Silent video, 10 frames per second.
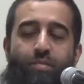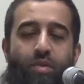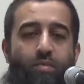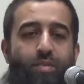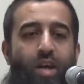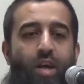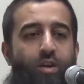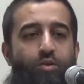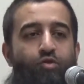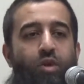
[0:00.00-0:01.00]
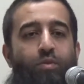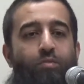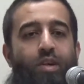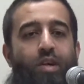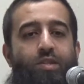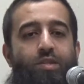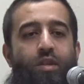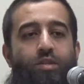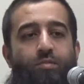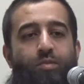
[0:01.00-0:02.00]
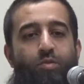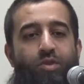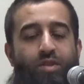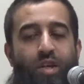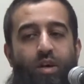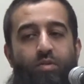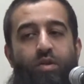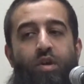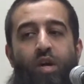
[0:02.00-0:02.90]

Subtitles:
be getting into trouble because it's not something which is allowed.